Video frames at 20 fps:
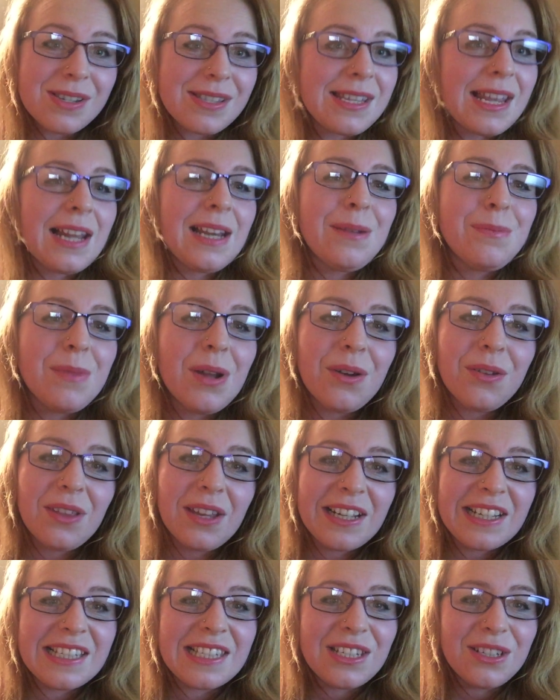Just tell them no
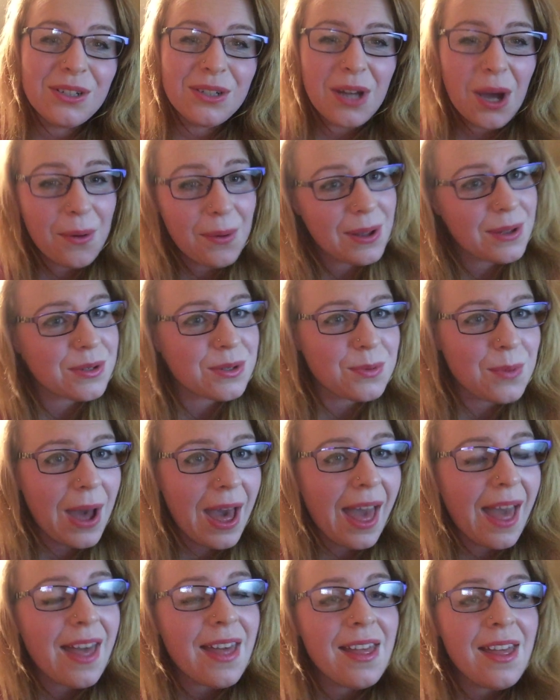thanks, you'll go
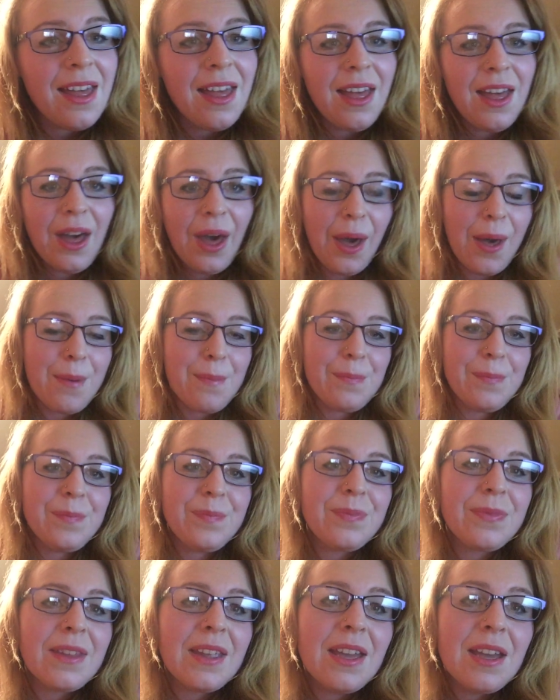elsewhere.
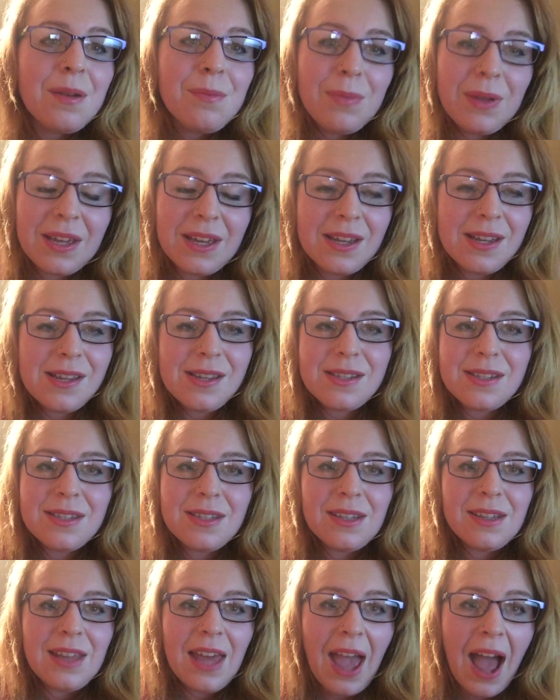
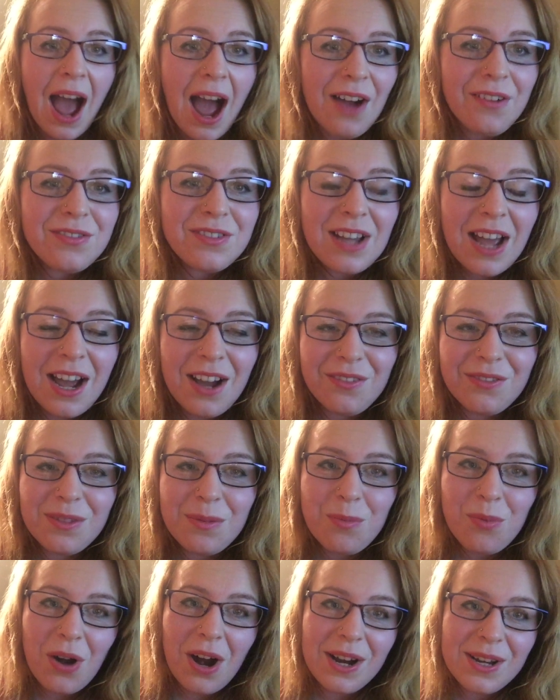Because they have to have
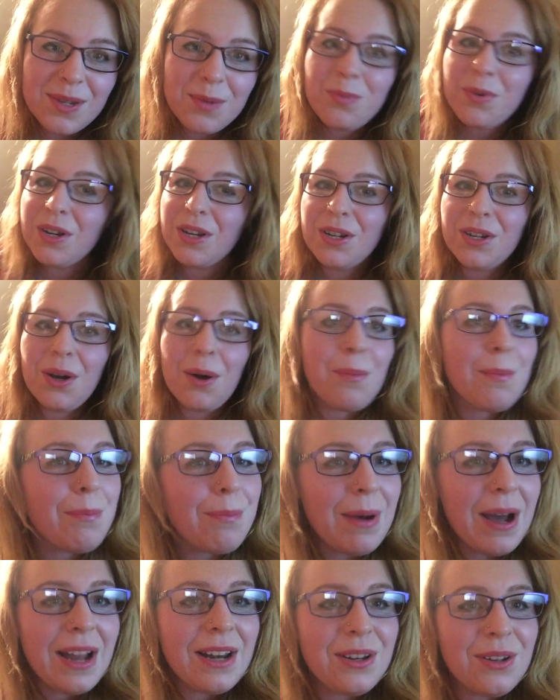the price printed on
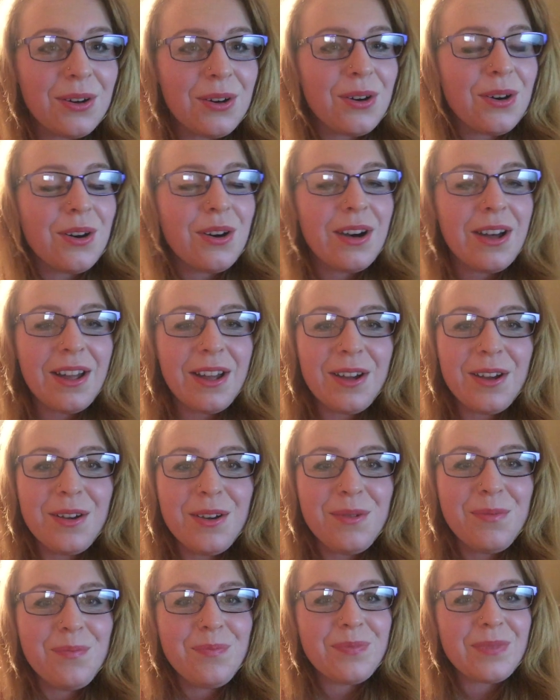by law,
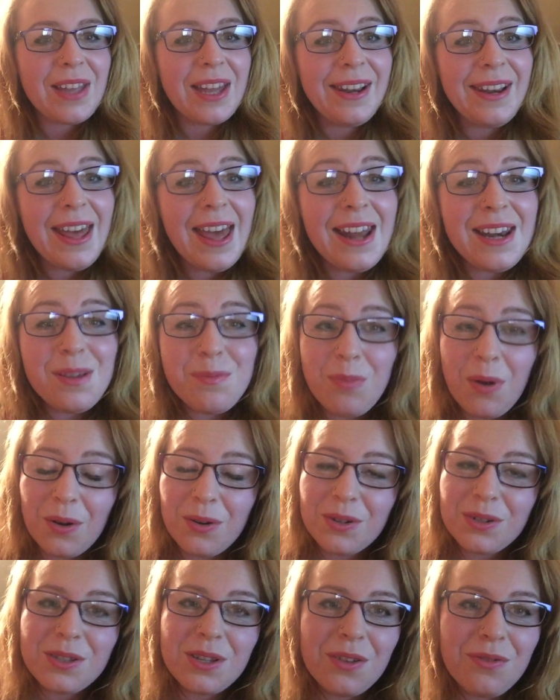and any
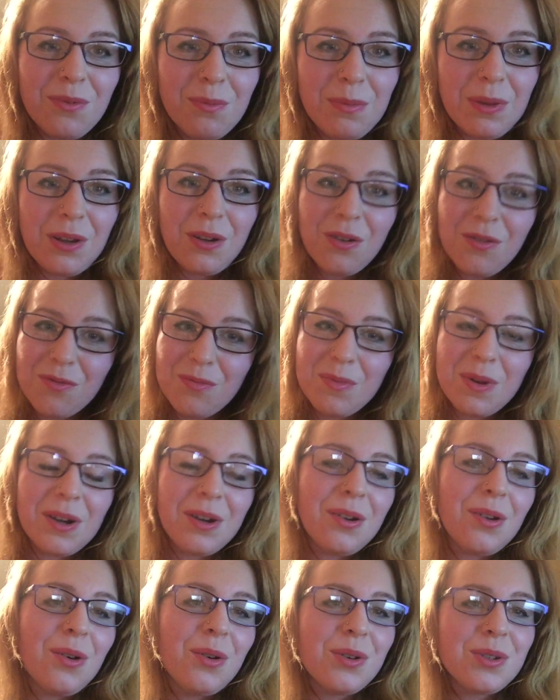products that are from the
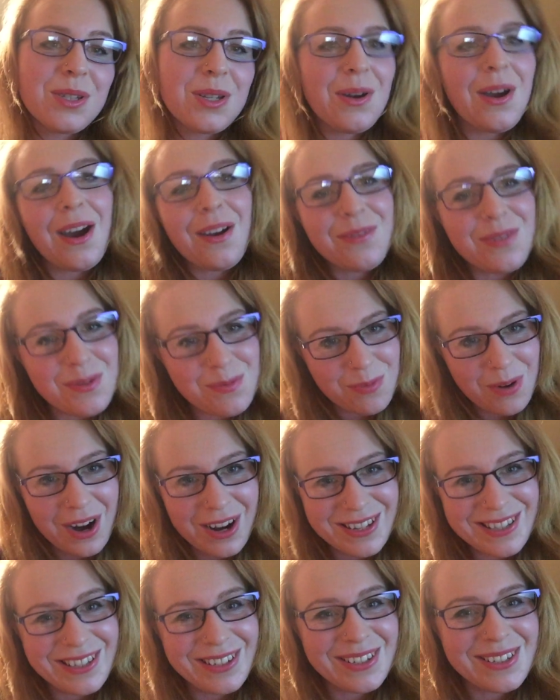government also have the
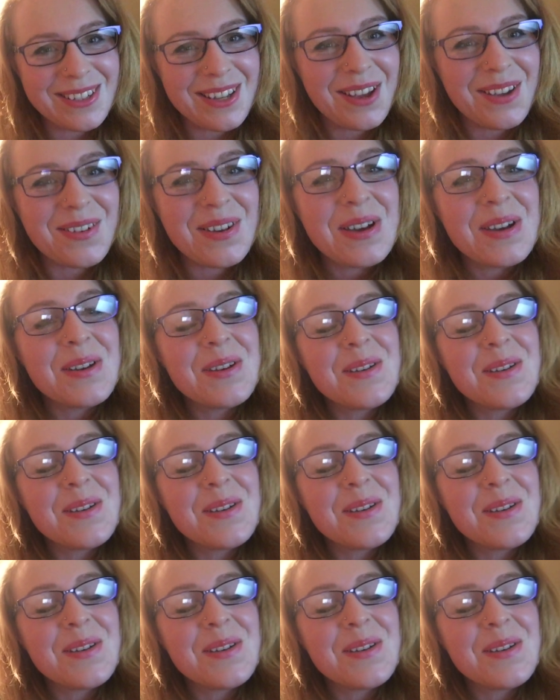price on, so